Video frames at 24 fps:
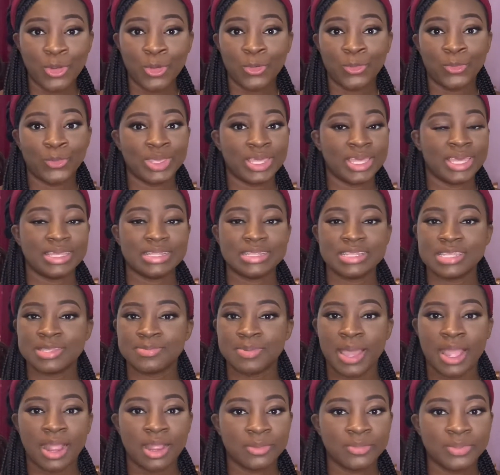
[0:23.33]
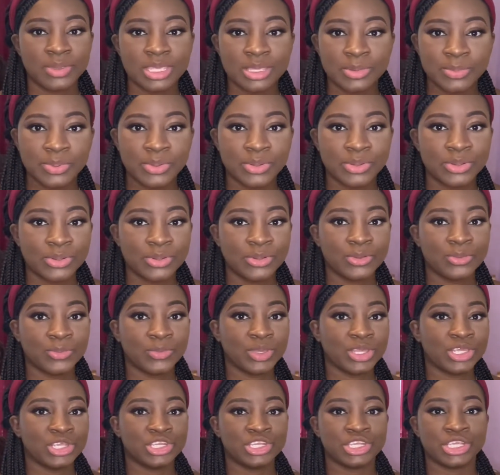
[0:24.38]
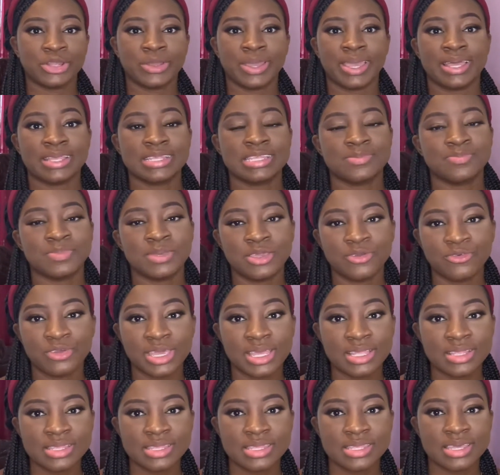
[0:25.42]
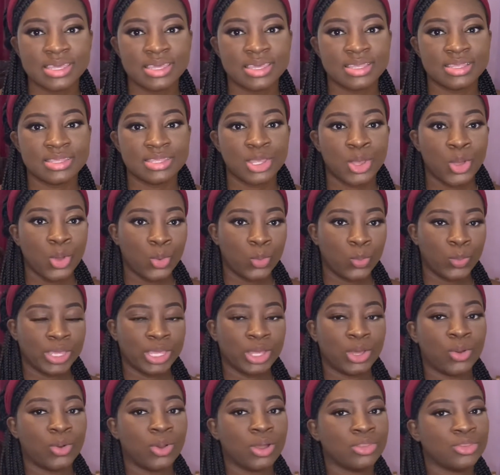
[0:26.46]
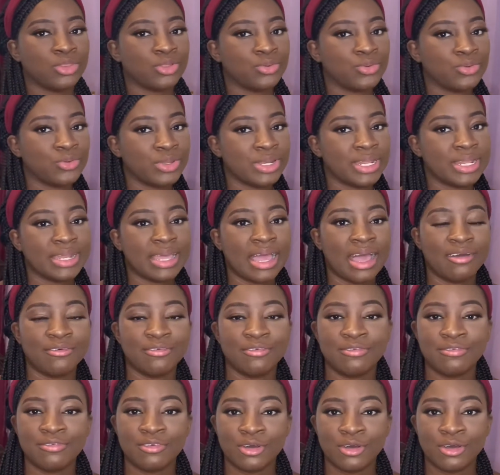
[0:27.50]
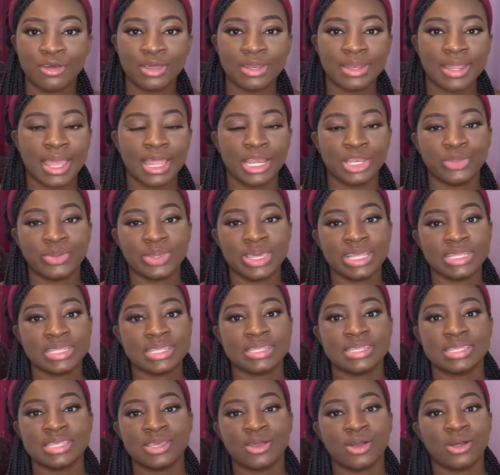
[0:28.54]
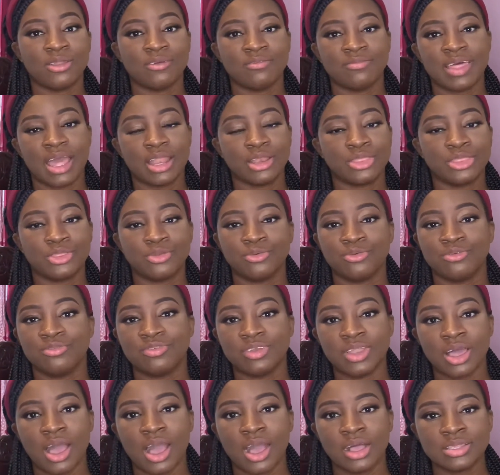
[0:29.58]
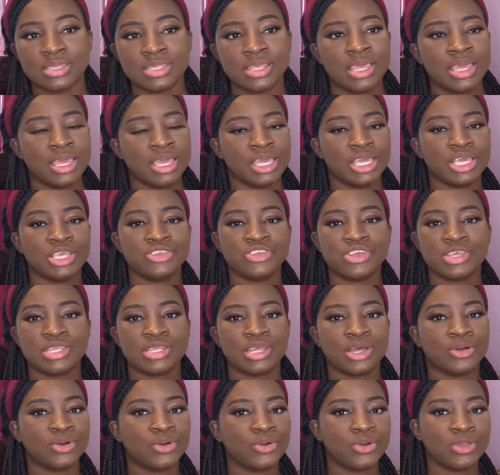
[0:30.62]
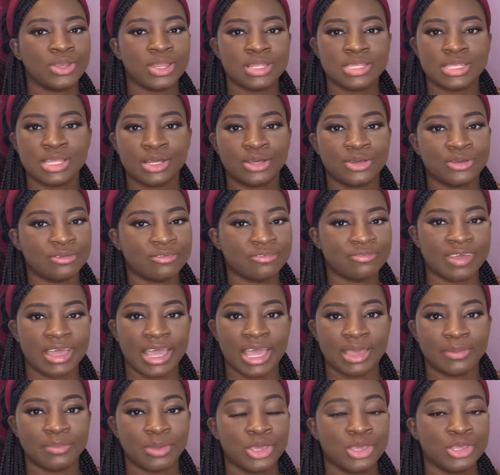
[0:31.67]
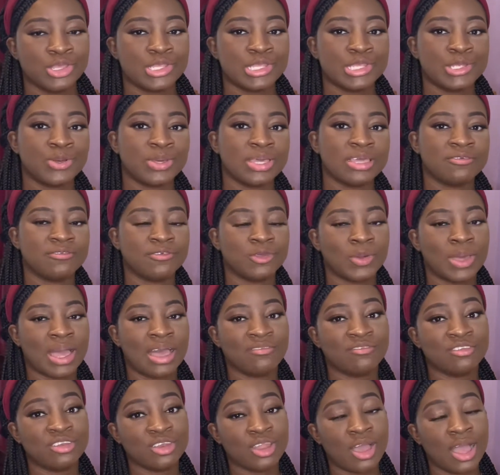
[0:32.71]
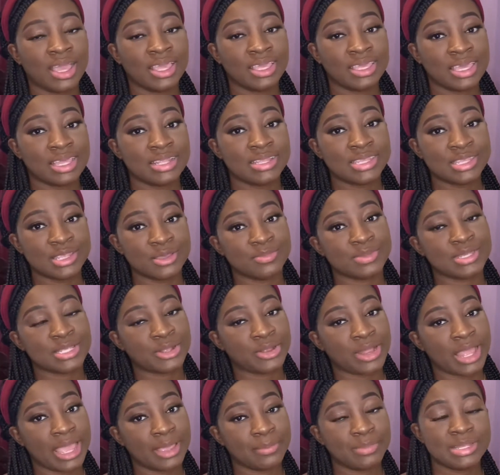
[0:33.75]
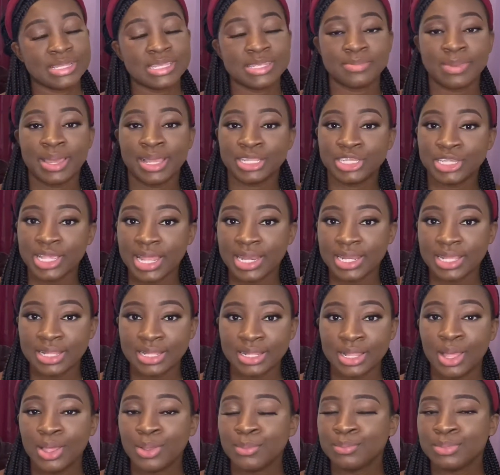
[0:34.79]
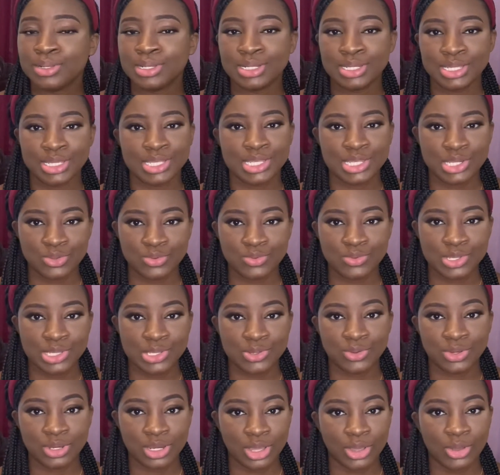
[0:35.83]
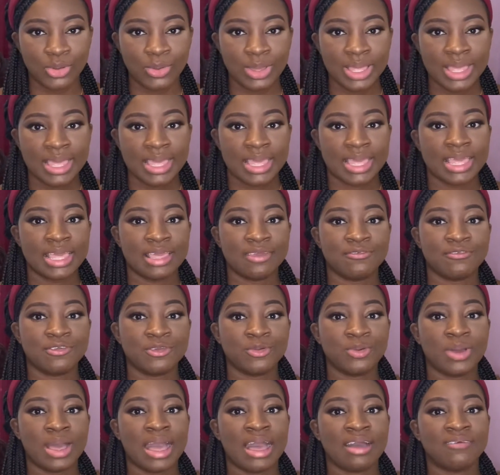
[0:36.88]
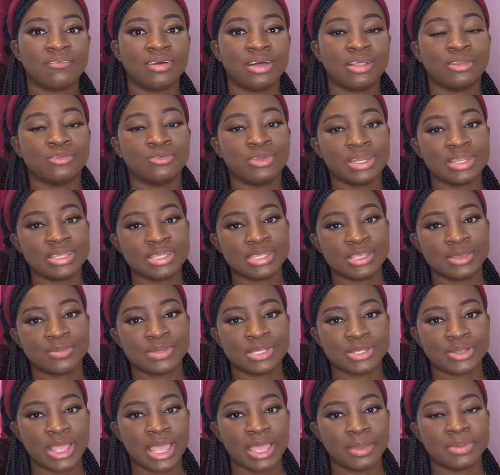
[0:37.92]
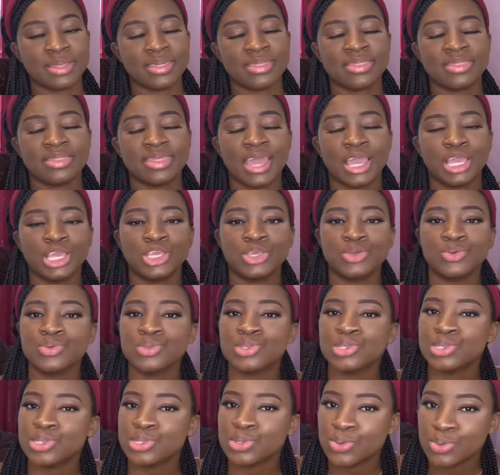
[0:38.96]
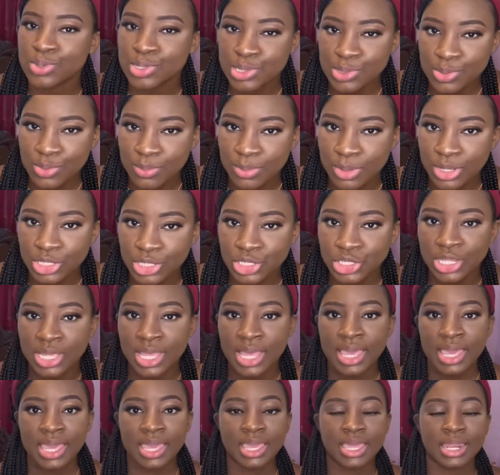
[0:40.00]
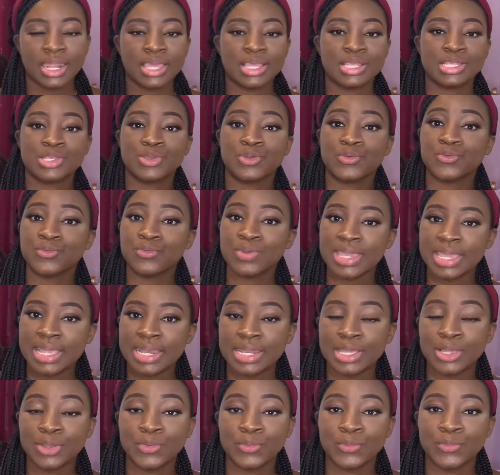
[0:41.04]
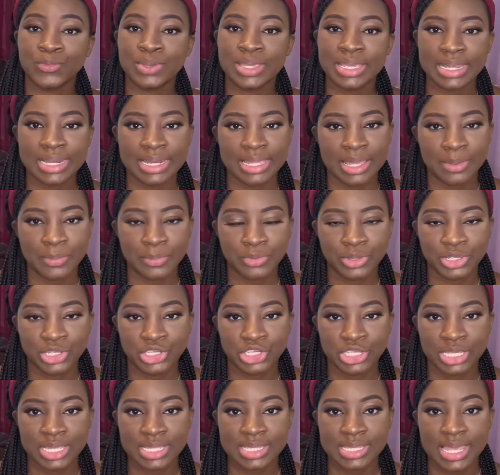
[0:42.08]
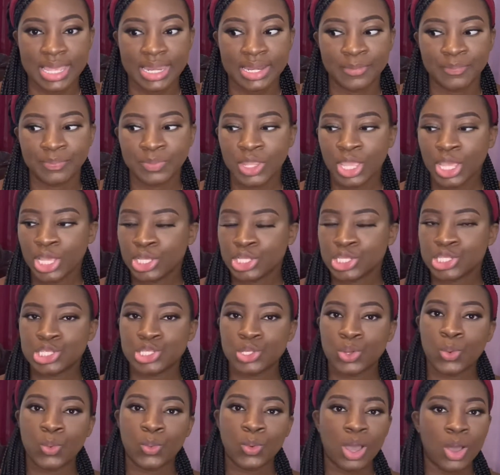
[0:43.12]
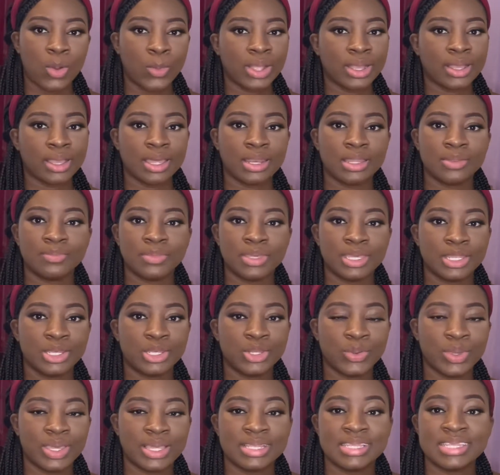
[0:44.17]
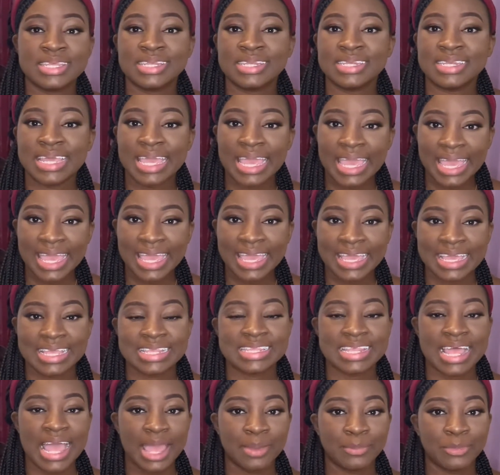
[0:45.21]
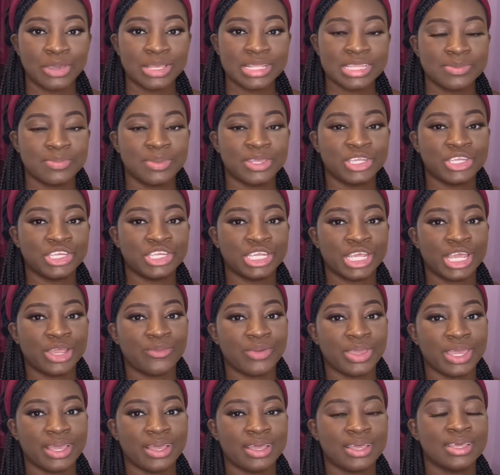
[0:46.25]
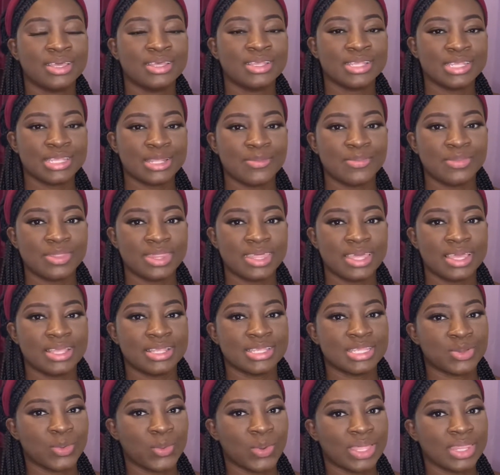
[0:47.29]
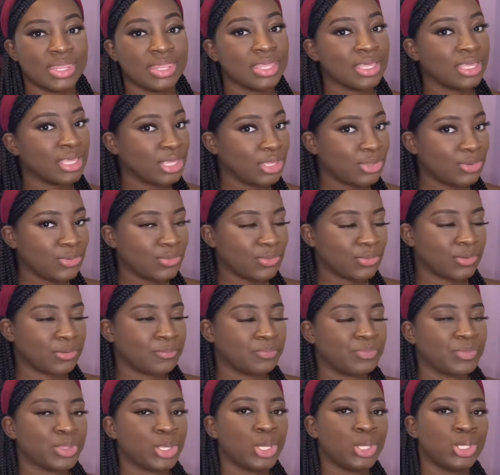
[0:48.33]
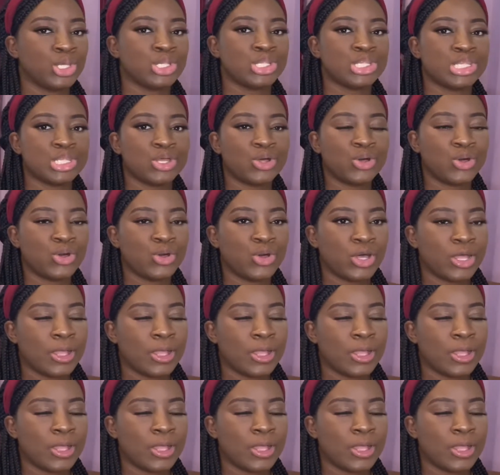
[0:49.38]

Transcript: We inspire people, we share experiences, we go on the road and have fun, and you get to see all of that through vlogs. It's just a whole lot of good vibe. So if you have not yet subscribed to my channel, please do so now. If you have already subscribed, thank you so much. It is greatly appreciated. So what we're gonna be doing today is I'm going to be sharing some things with you. So